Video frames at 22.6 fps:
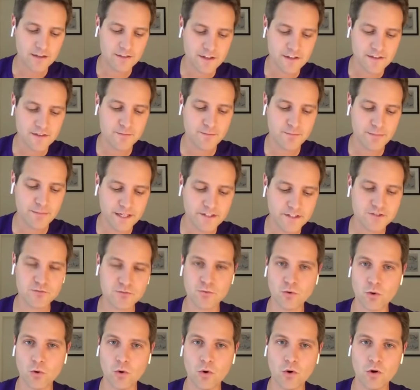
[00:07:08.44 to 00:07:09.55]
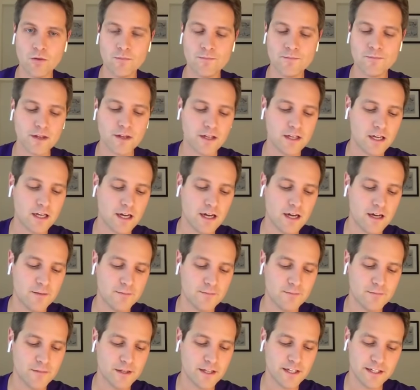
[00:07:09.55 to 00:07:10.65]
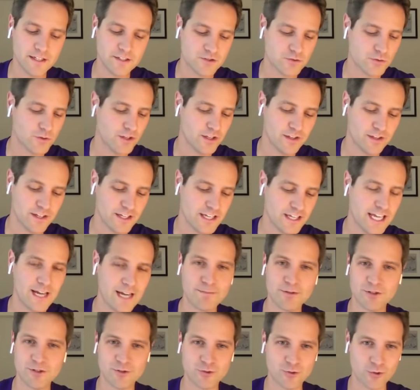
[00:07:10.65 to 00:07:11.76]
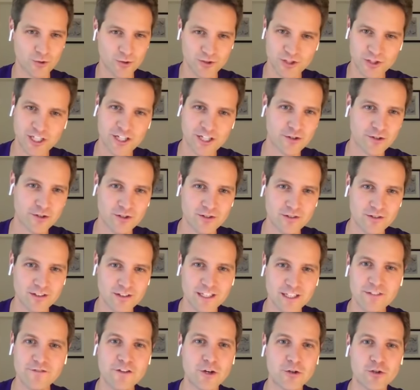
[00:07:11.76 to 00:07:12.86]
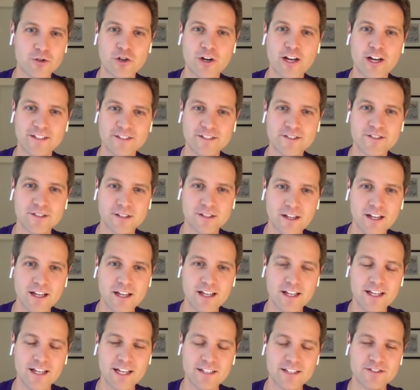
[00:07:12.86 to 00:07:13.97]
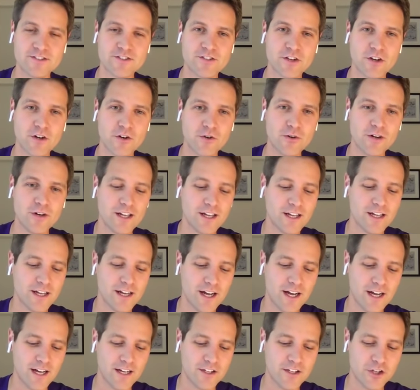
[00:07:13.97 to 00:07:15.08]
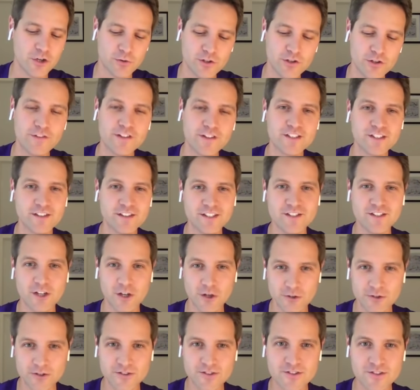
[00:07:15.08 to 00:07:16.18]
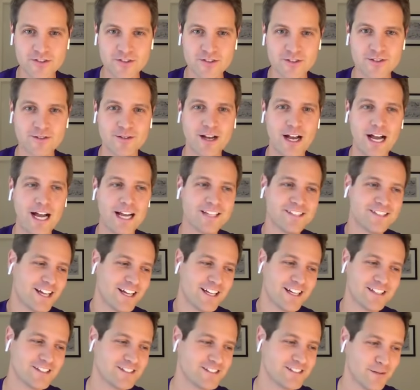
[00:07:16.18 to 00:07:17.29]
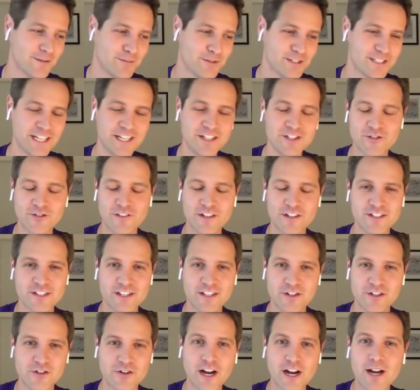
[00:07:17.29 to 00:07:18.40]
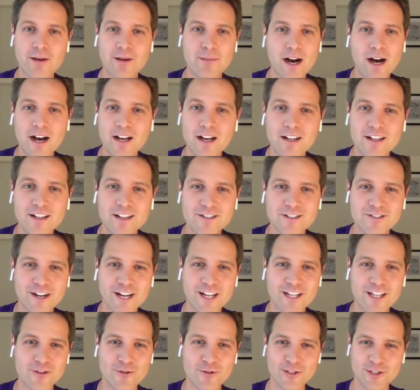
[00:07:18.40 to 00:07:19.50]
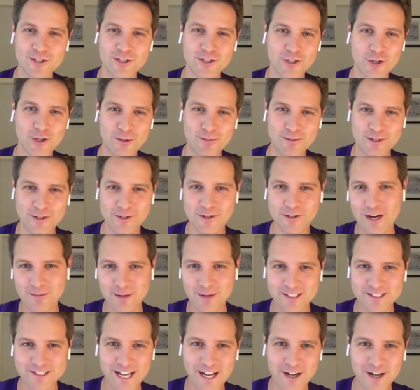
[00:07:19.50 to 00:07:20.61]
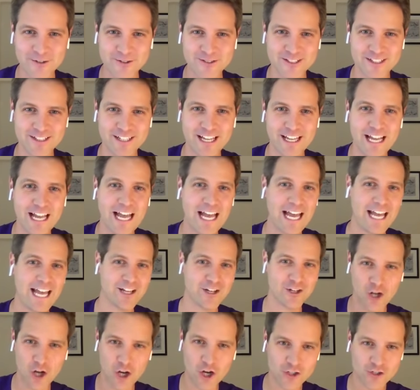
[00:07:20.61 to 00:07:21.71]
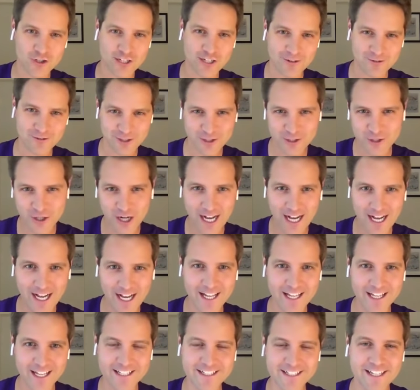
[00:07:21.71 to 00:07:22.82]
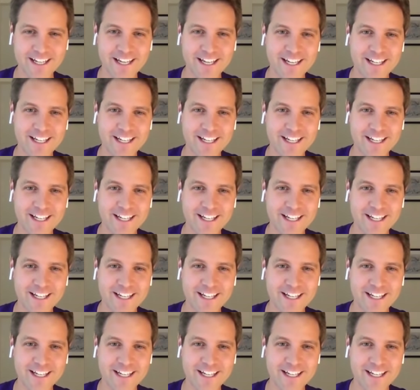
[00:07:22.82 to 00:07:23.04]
think the biggest rule is really the camper's rule in general: leave no trace. And so, when you visit these hosts, I like to say, pretend you're visiting your grandma, right? You wouldn't show up at your grandma's house and hang your laundry out to dry and